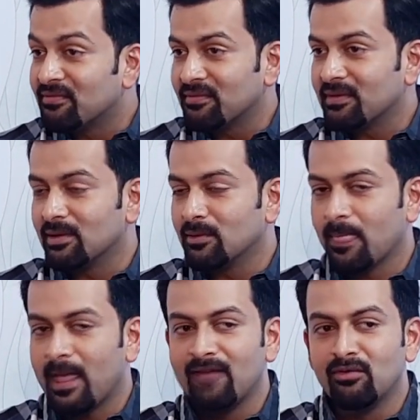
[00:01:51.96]
Mm. You
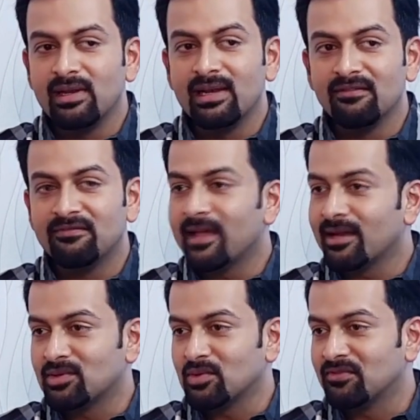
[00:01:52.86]
know, I've only lived
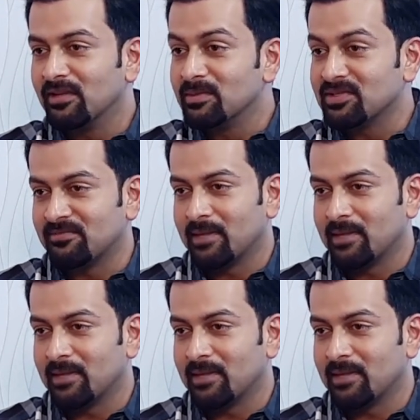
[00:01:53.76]
that through films of